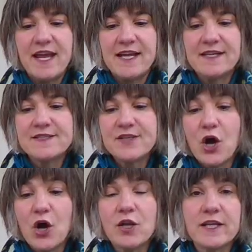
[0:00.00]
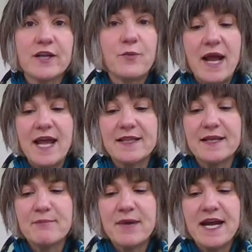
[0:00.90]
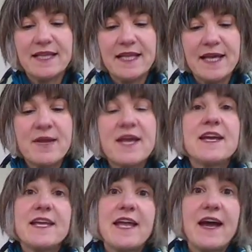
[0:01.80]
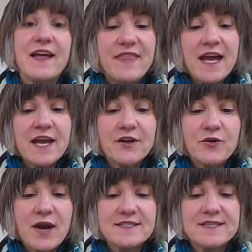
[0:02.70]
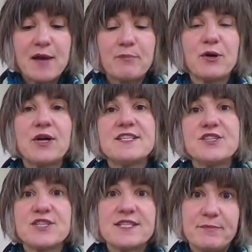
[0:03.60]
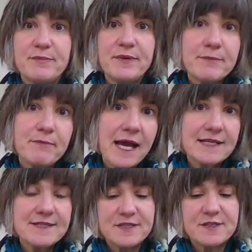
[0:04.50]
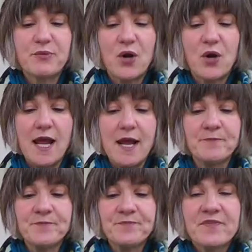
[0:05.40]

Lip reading: ants hauling it away limb by limb, yeah, that grasshopper is just a bit past its prime.